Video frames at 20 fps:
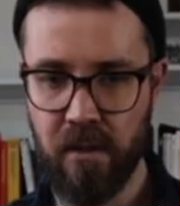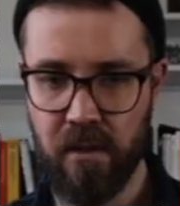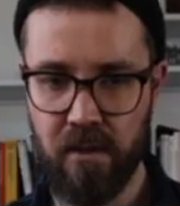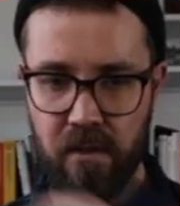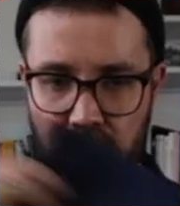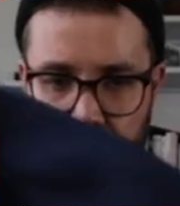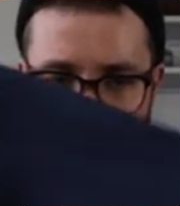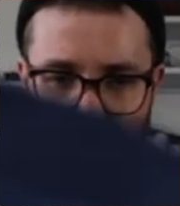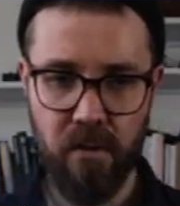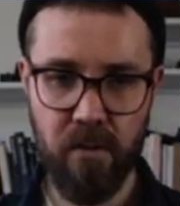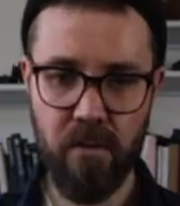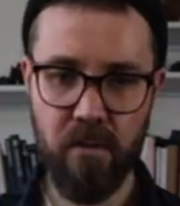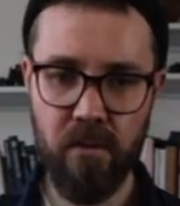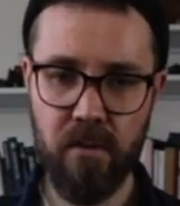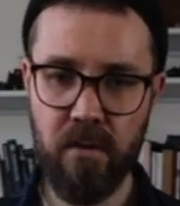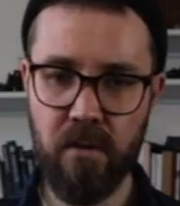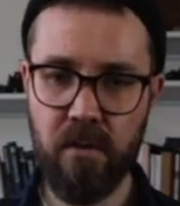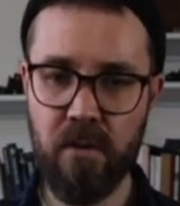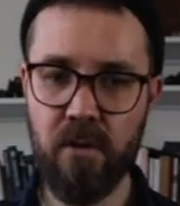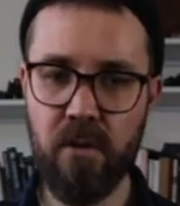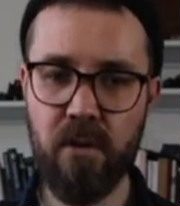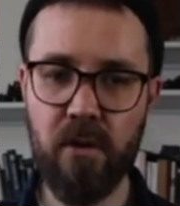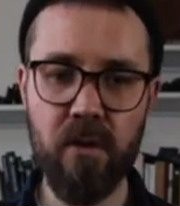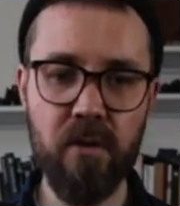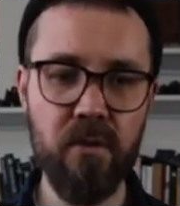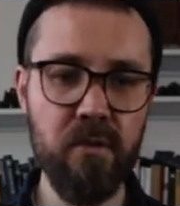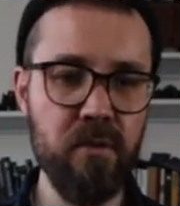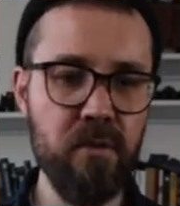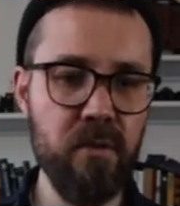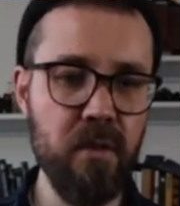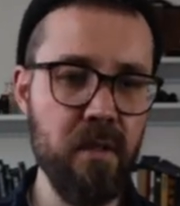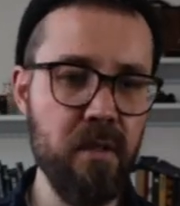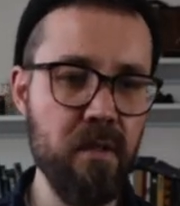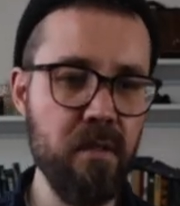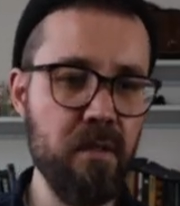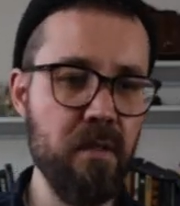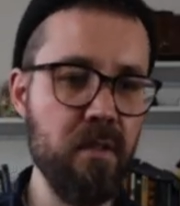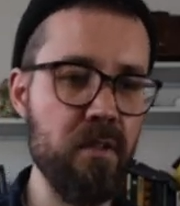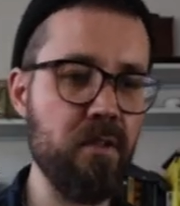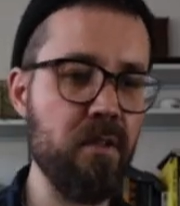There's no
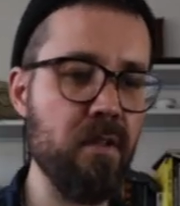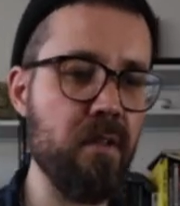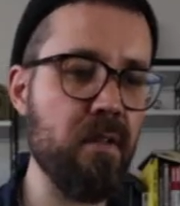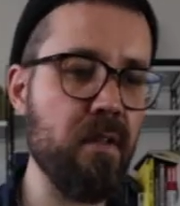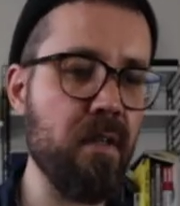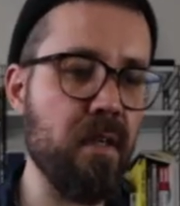contrast stitching